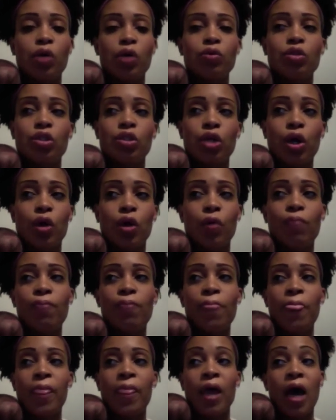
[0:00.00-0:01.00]
So
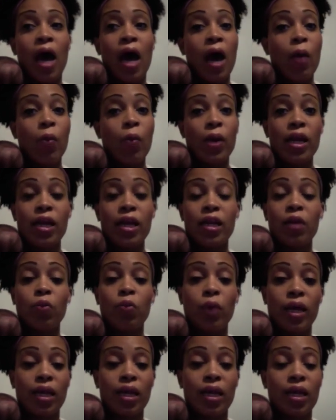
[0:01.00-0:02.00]
I waited and
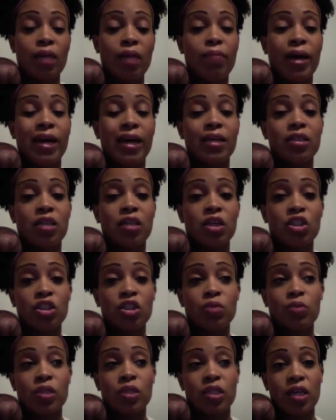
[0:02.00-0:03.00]
waited. My induction
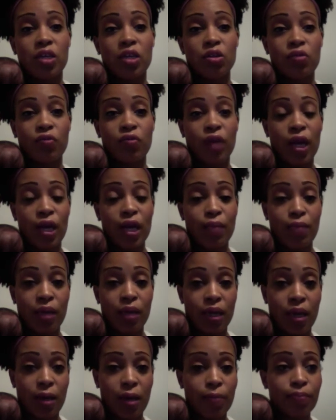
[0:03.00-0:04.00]
was scheduled for 8
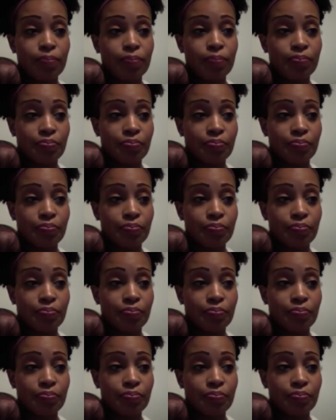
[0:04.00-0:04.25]
p.m.